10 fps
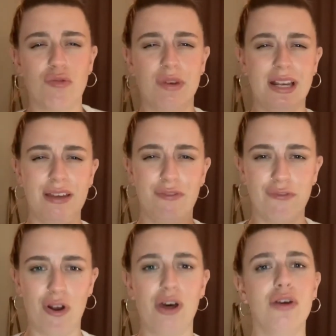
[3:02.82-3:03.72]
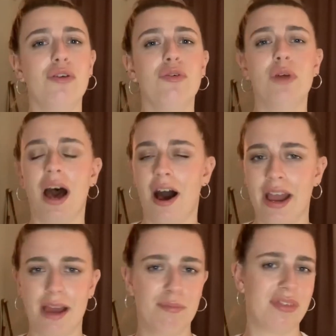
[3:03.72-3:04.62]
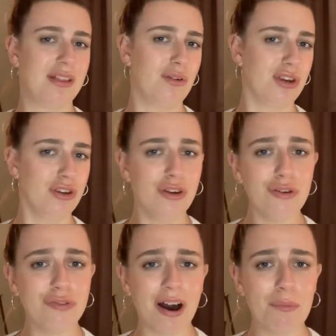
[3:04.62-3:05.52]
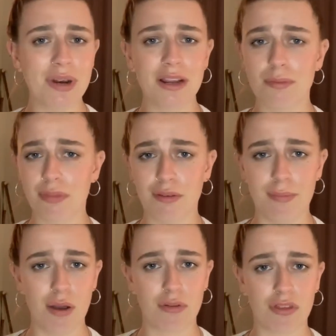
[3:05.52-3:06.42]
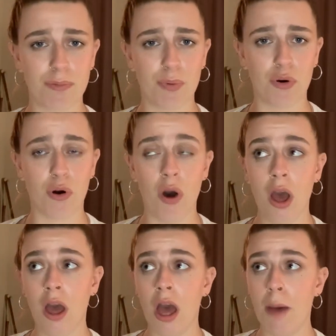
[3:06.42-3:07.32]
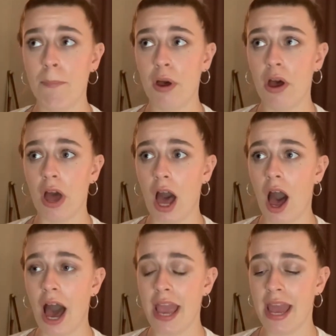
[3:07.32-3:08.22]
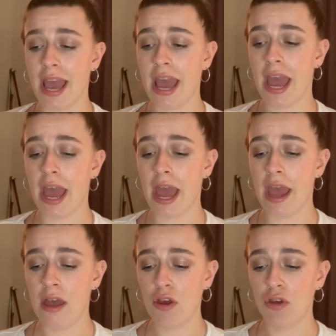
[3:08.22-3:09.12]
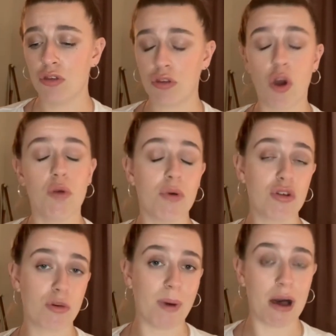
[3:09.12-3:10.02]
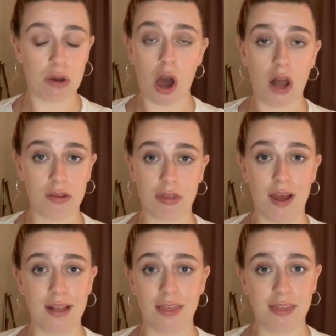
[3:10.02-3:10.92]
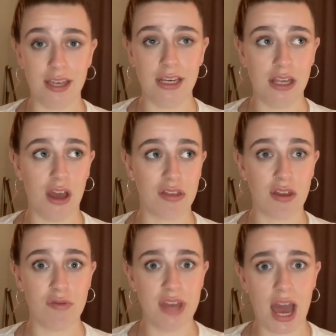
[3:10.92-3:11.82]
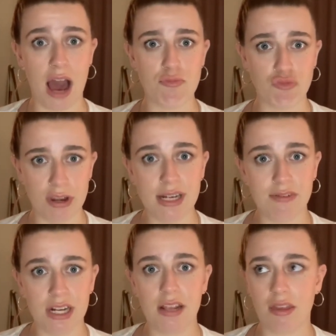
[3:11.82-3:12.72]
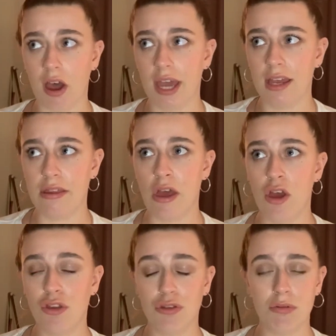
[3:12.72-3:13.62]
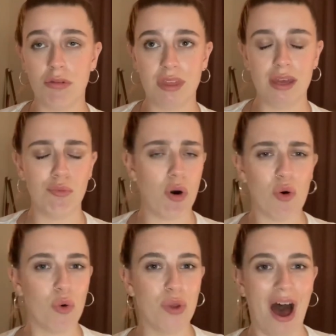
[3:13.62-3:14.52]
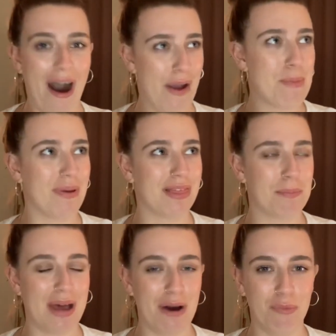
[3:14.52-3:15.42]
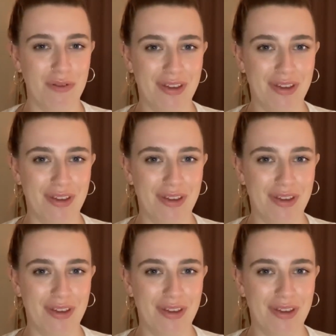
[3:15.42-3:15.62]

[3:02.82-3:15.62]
really followed. I am still a new fan when it comes to motorsport, but I hear so much about Carlos Sainz Sr. So yeah, I'm really excited to see what all the hype is about with